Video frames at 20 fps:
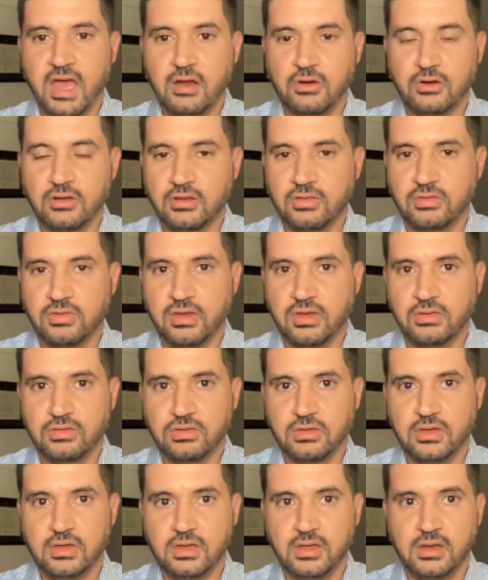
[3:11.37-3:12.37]

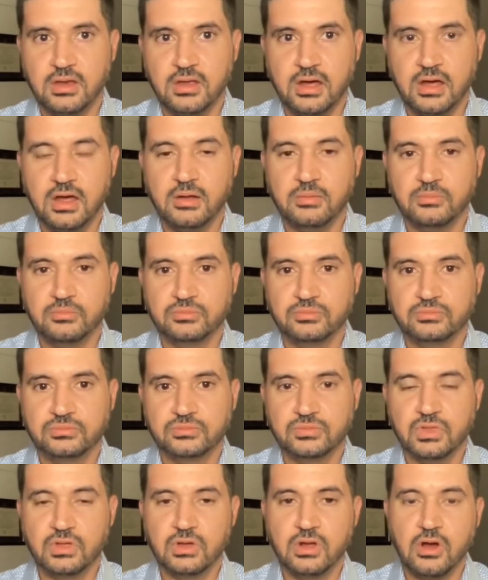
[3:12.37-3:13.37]
organization,
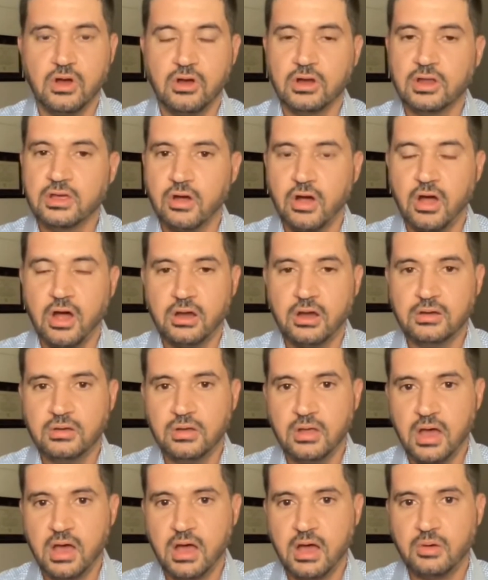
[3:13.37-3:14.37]
early
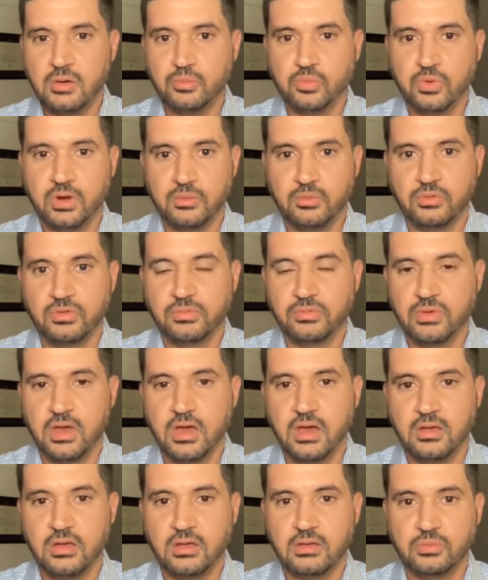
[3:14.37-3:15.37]
on when it
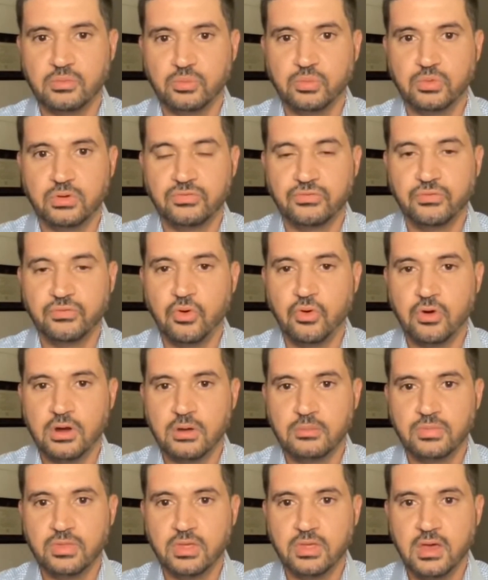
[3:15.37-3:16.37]
was
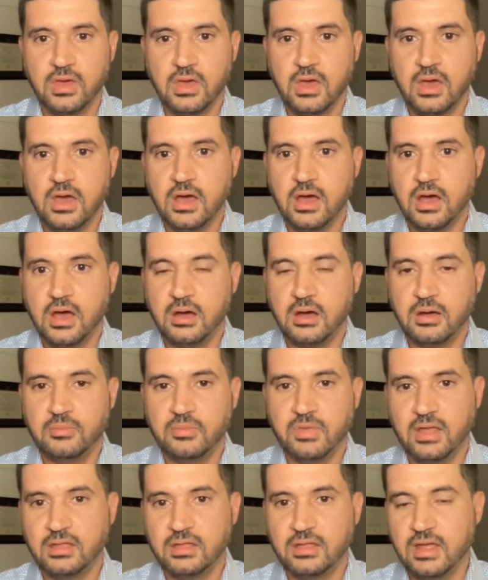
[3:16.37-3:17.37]
formed,
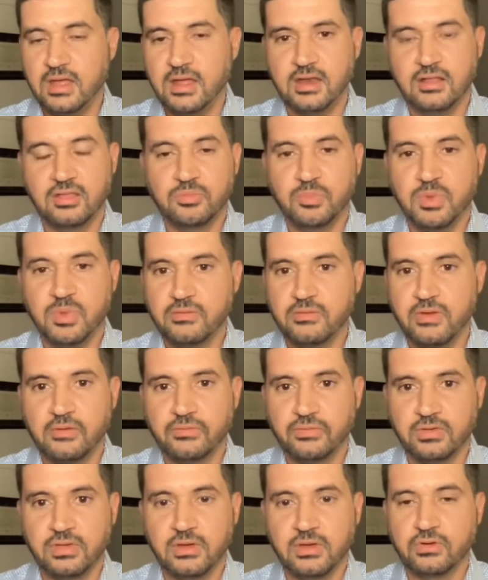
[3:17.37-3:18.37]
and it's been around
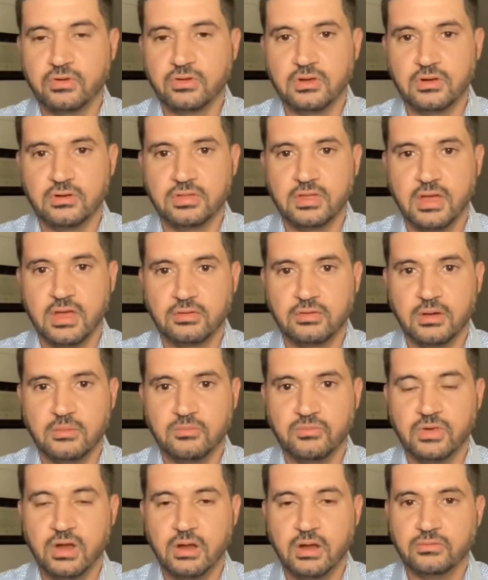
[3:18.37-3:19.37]
for several years now,
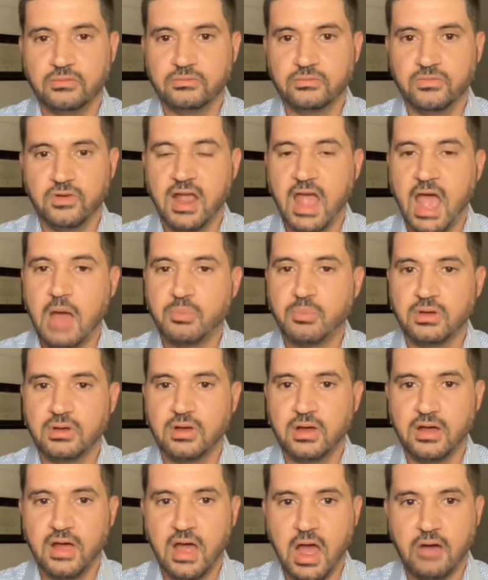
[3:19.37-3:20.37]
so I'm very happy
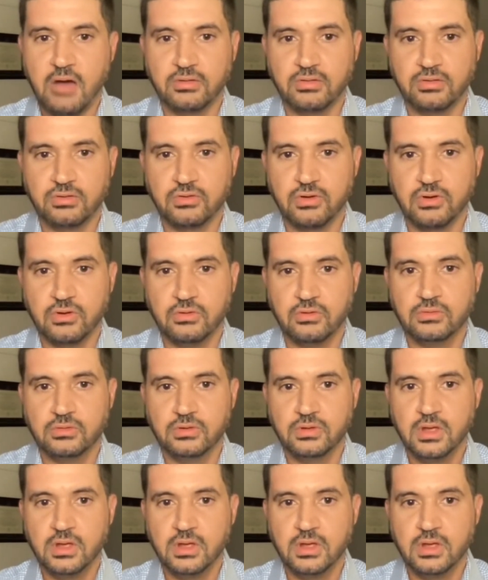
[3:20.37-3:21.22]
how it's grown.